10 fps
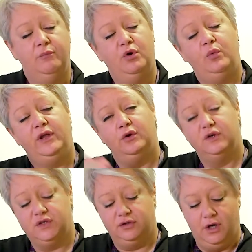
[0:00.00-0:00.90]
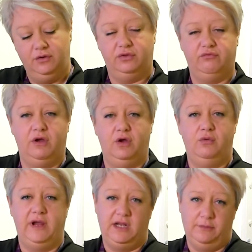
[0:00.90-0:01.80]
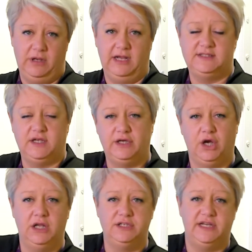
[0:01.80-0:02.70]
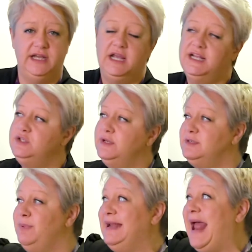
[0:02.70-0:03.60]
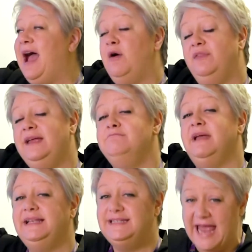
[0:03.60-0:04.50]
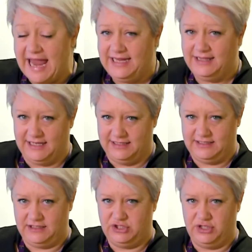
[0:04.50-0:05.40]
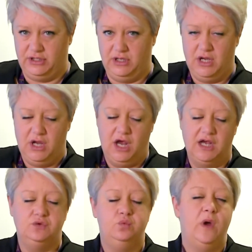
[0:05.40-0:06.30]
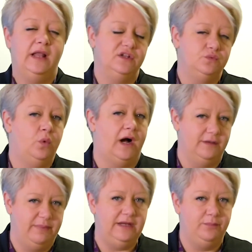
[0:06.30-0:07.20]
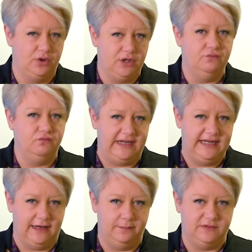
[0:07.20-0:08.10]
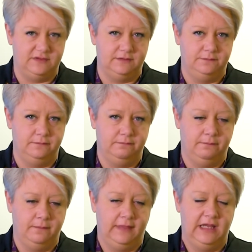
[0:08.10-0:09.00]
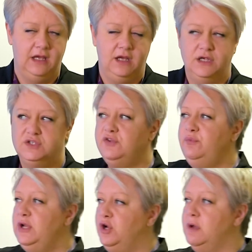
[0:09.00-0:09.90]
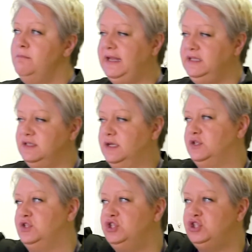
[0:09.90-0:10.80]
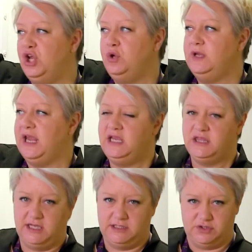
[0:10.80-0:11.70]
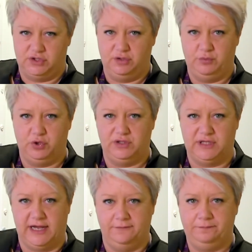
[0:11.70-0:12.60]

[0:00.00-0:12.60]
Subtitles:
but we also go through in applied psychology to explain how they maintain that addiction, as well as why people can relapse. So if we look at maintenance, there's 2 key things on the board there.